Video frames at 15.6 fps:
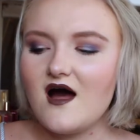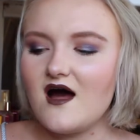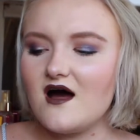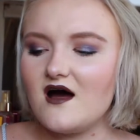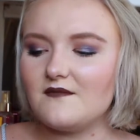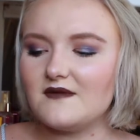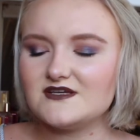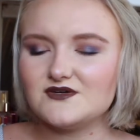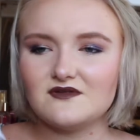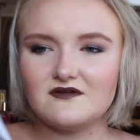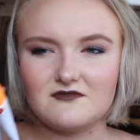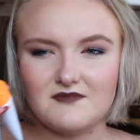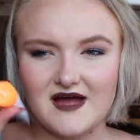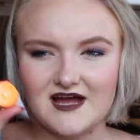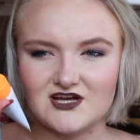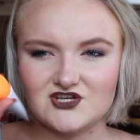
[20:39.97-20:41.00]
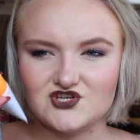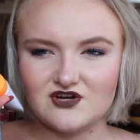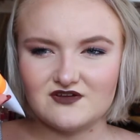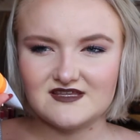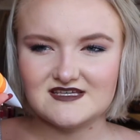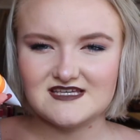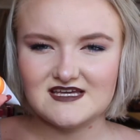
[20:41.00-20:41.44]
Um, I don't love the packaging
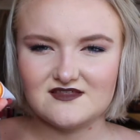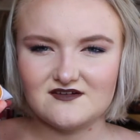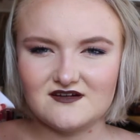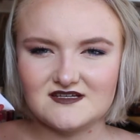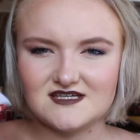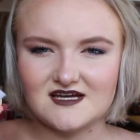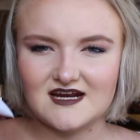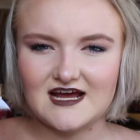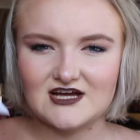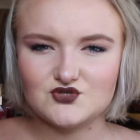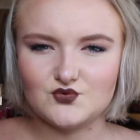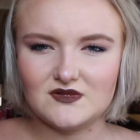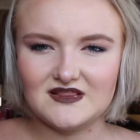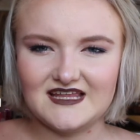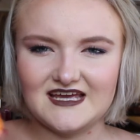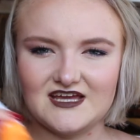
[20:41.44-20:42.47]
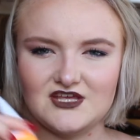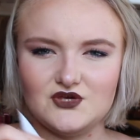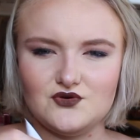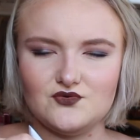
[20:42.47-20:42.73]
on this either. It's not an actual lid.